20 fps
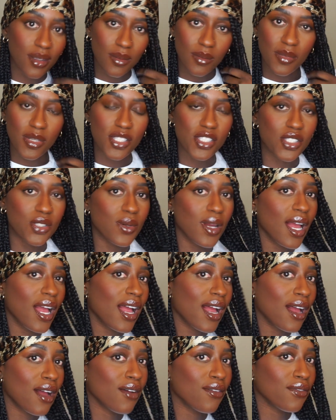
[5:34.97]
But you
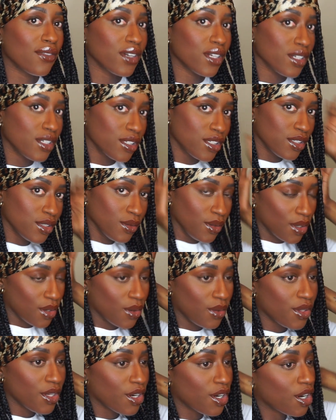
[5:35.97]
have, you know,
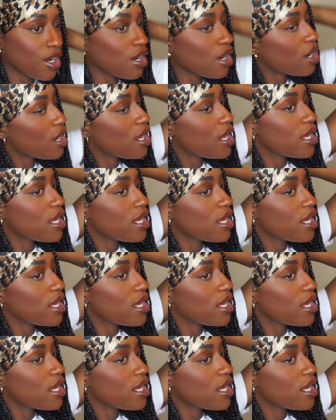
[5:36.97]
your